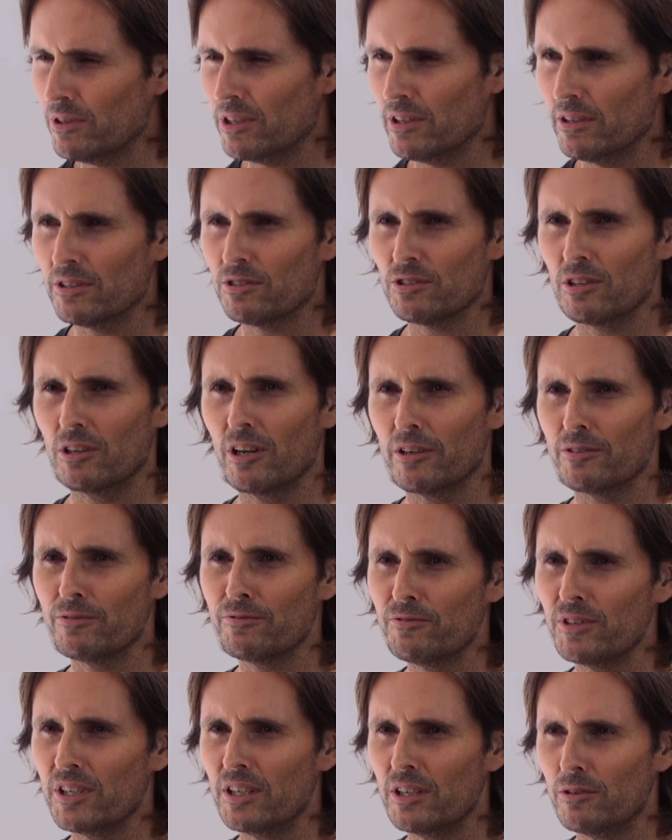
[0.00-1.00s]
You know, there's a lot of
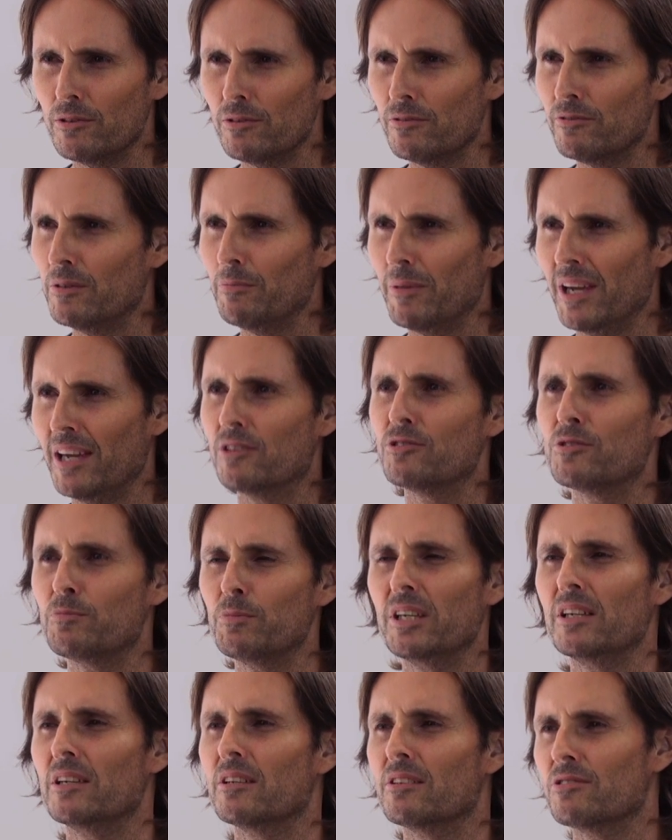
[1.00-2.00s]
fear of the man's
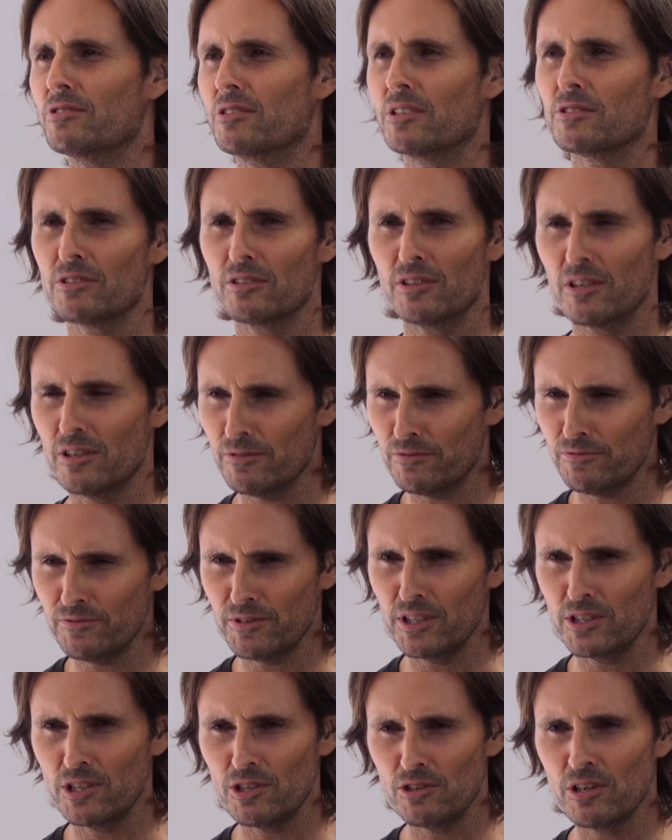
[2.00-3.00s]
penis, there's a lot of
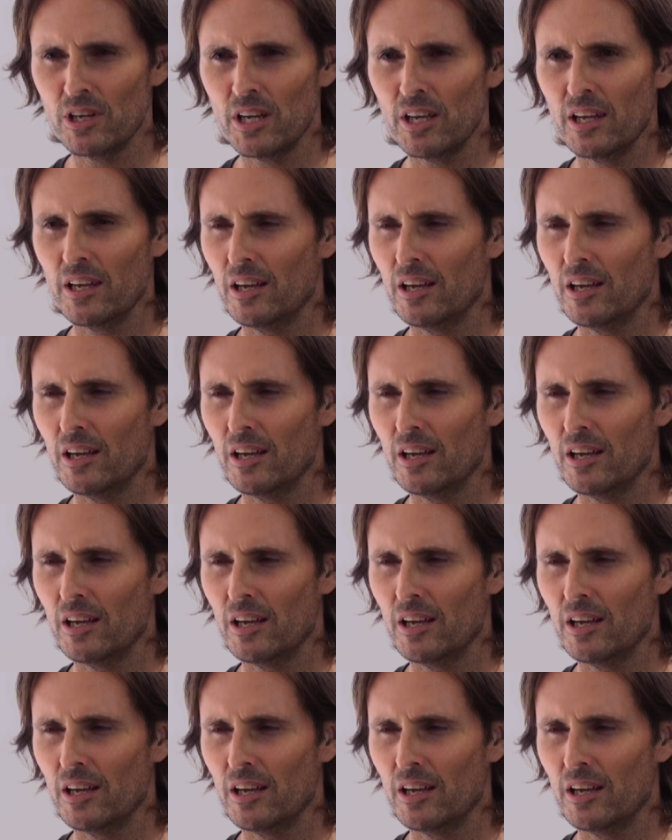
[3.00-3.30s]
fear